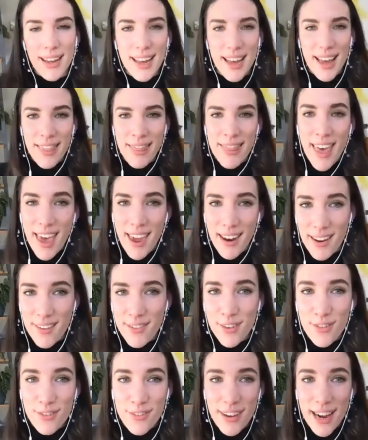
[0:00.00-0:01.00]
And then if
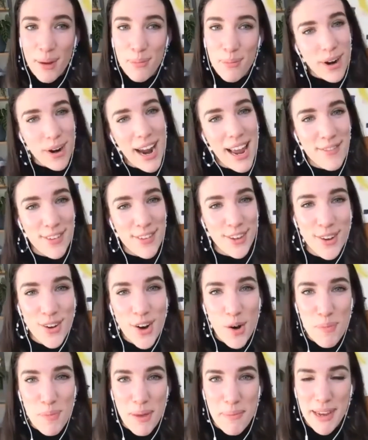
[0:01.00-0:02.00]
you're feeling brave, you can
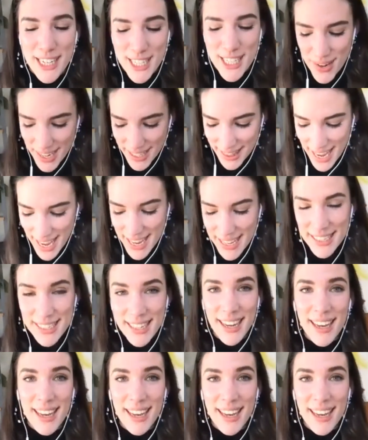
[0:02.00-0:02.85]
copy me doing this.